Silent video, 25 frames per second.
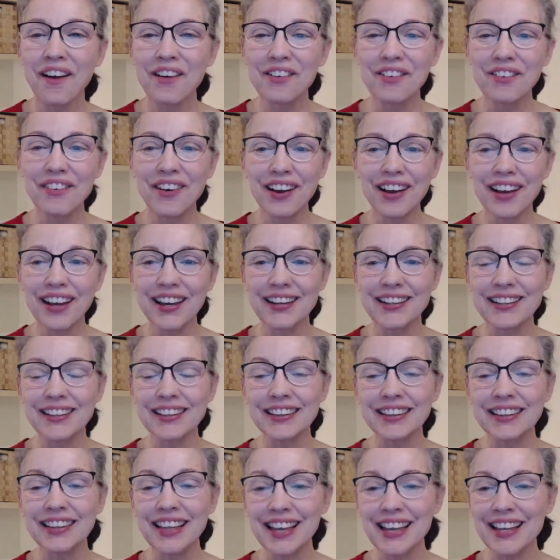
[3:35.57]
All right,
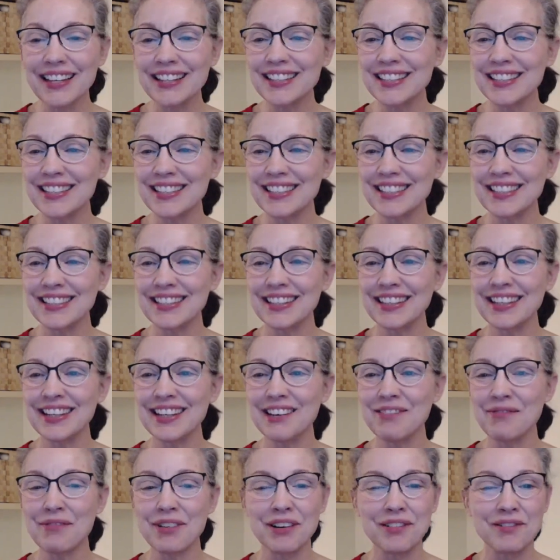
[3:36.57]
let's
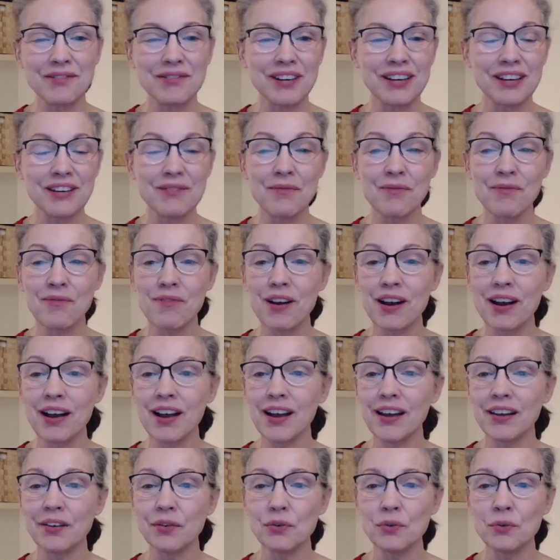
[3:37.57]
see what we
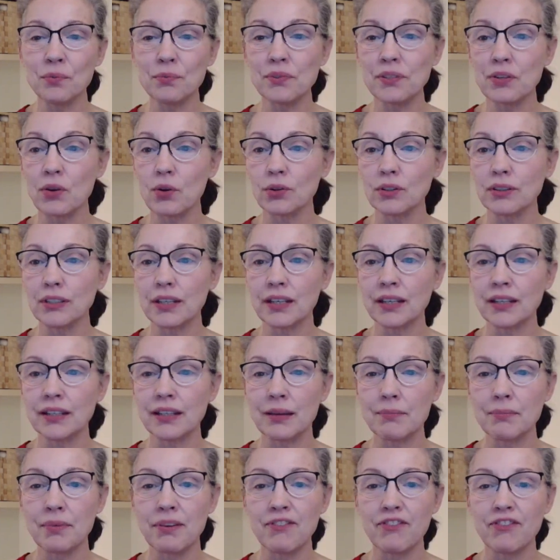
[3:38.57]
want. Oops, hold on.
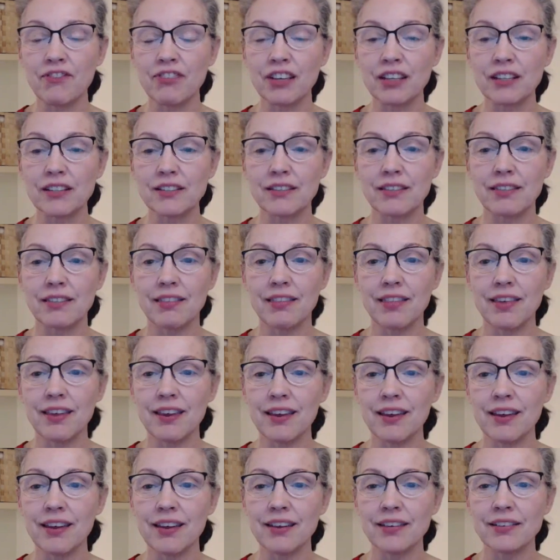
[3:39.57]
Let me fix
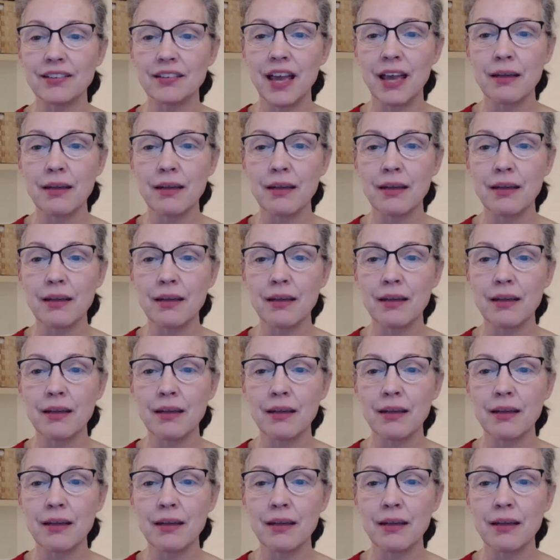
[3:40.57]
that.